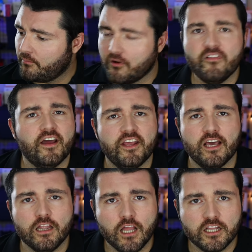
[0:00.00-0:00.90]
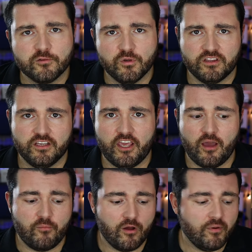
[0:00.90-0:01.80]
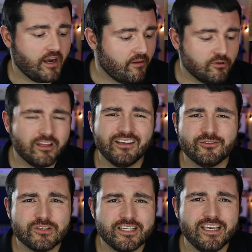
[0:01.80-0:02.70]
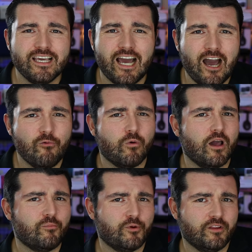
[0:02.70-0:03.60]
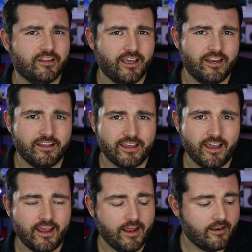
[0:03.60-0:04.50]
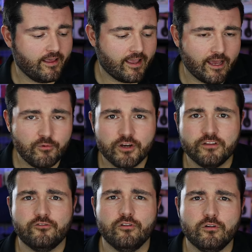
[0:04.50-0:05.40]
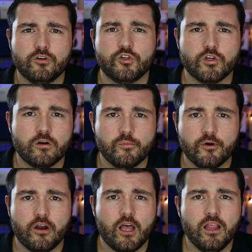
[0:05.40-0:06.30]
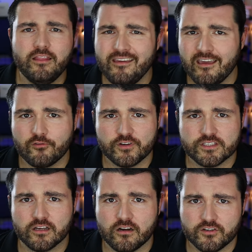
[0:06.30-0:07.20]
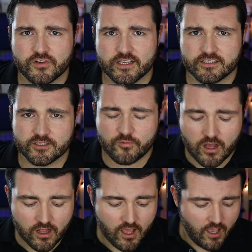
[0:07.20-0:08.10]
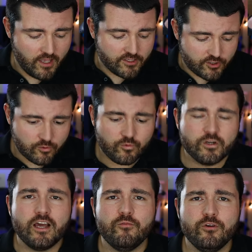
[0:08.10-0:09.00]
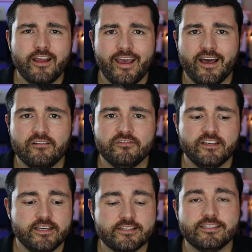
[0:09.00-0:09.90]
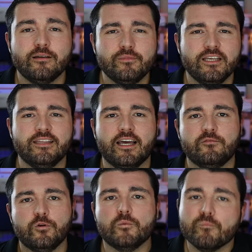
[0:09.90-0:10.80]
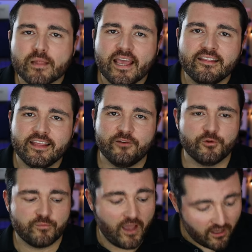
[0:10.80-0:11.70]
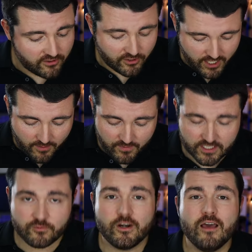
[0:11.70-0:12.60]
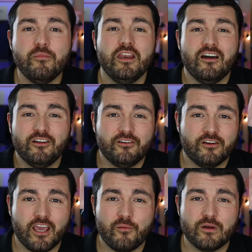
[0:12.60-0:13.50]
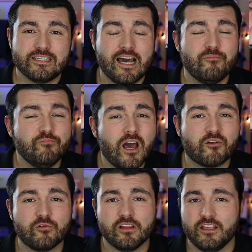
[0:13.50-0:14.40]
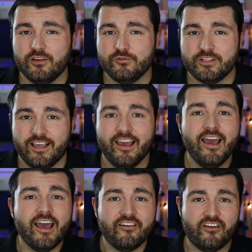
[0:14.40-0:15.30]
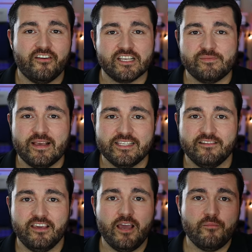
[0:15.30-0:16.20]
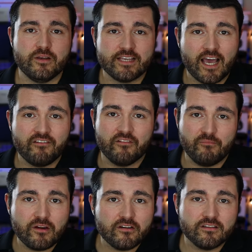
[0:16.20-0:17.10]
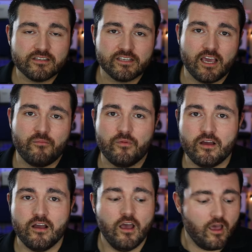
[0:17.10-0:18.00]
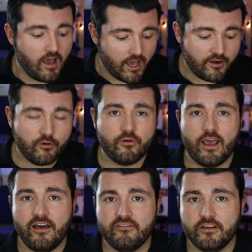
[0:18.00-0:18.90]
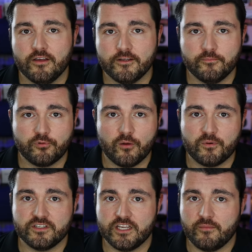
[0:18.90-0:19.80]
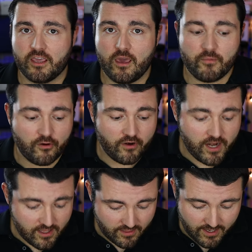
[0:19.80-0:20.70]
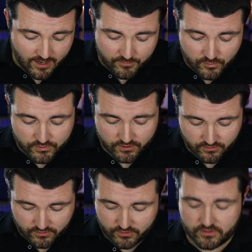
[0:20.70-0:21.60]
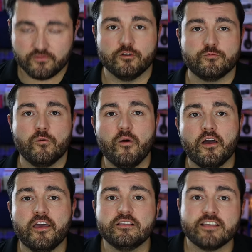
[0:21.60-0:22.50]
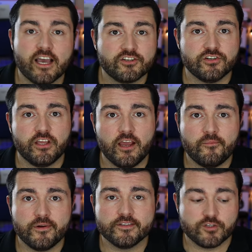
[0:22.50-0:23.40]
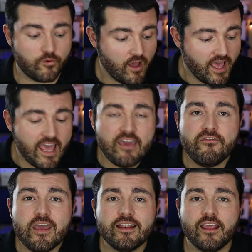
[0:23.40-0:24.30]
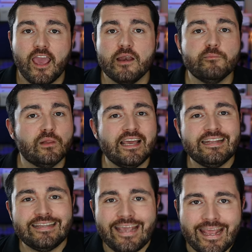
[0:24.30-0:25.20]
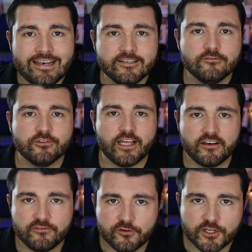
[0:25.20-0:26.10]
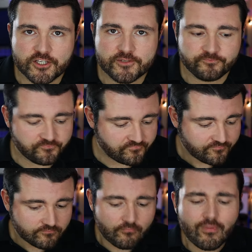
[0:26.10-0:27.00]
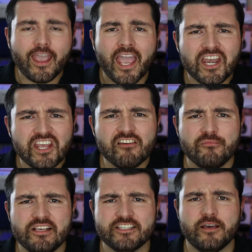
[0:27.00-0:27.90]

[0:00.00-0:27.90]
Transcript: providing a lot with the camera, but I would like to see how vibrant can it get, and like I want it to look sharper. I'll I think increase the contrast as well. So what I want to have is something that would blend in with my other cameras. When I mean other cameras, I'm not really using very expensive cameras. I have a mirrorless camera. I don't have a proper cinema camera or anything. I'm using all sorts of Osmo Pockets, action cameras. So if it can blend into that footage and give me